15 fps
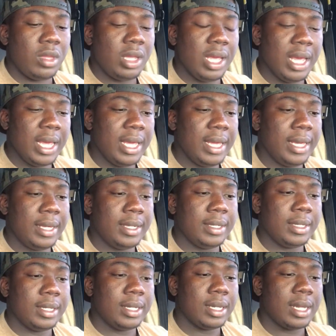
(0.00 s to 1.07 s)
and
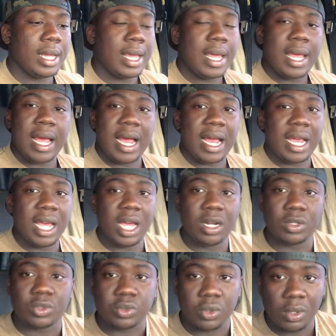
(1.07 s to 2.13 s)
I had a
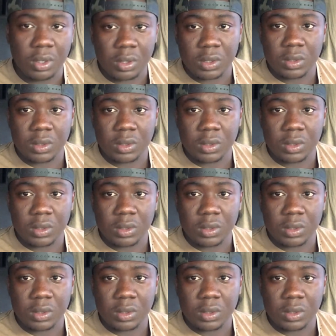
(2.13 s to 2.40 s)
truck,